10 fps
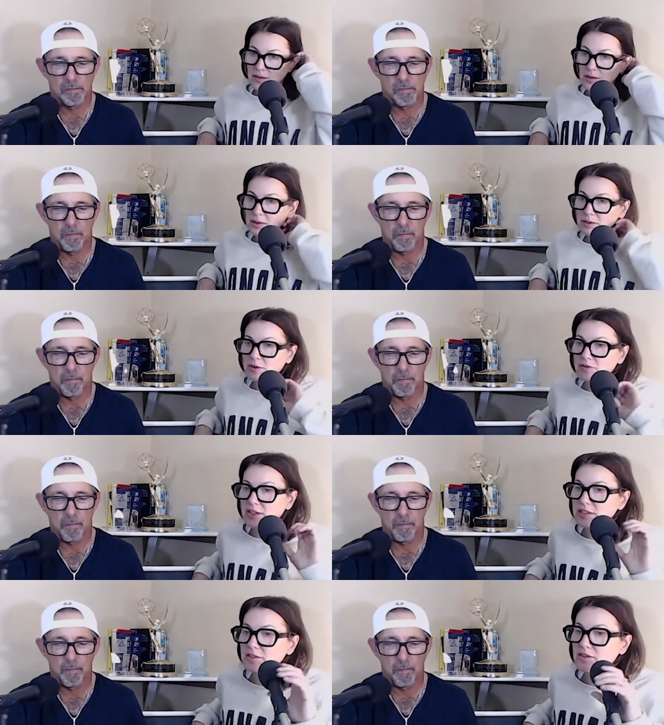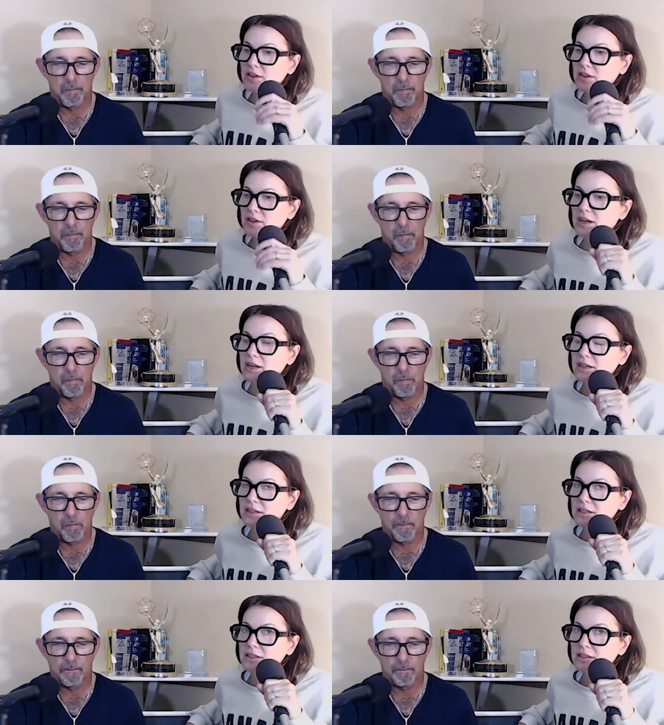Speaker 1: We went to a festival there.
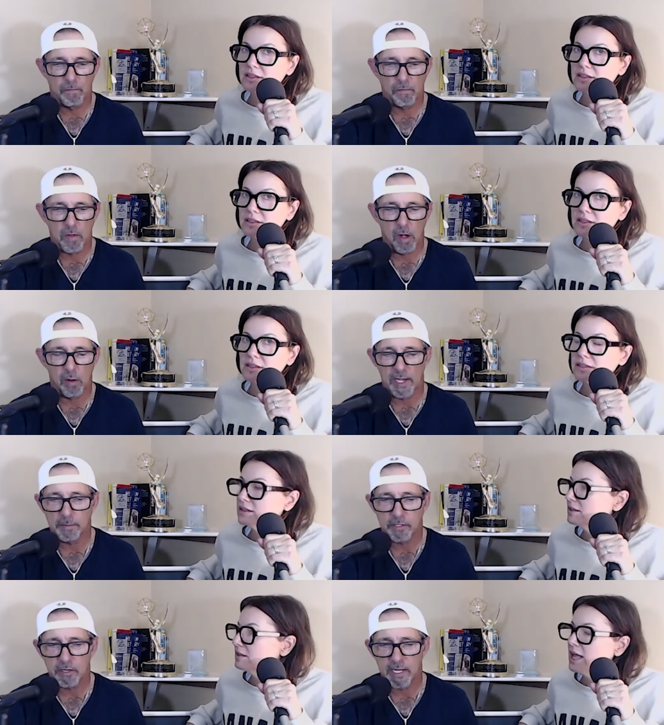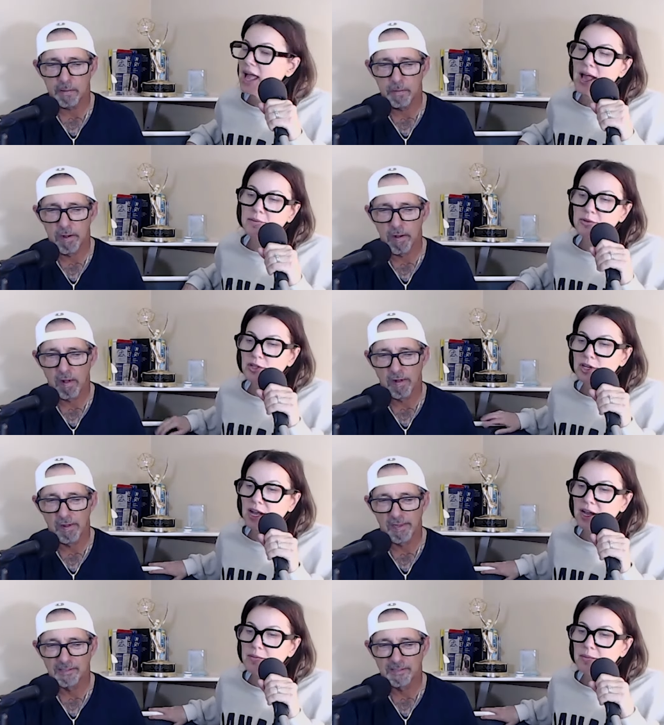
Speaker 2: Oh, Amsterdam?
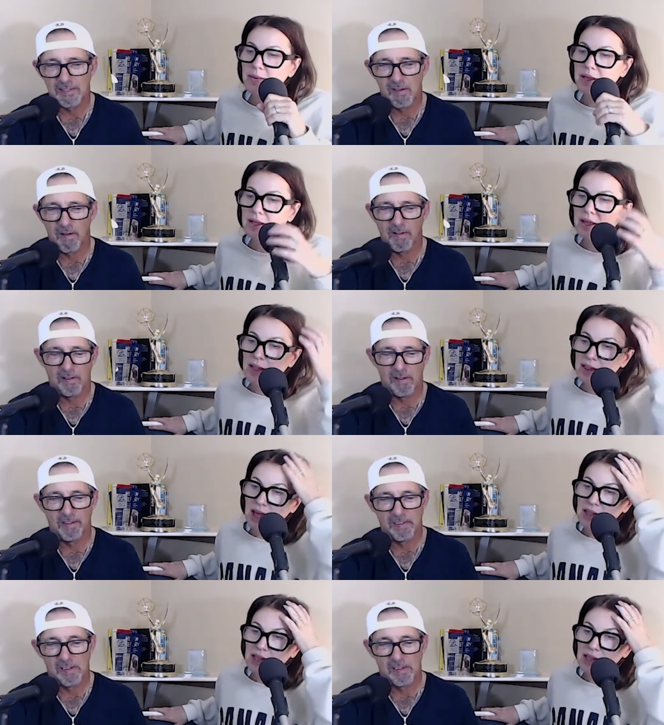Amsterdam.
Speaker 1: They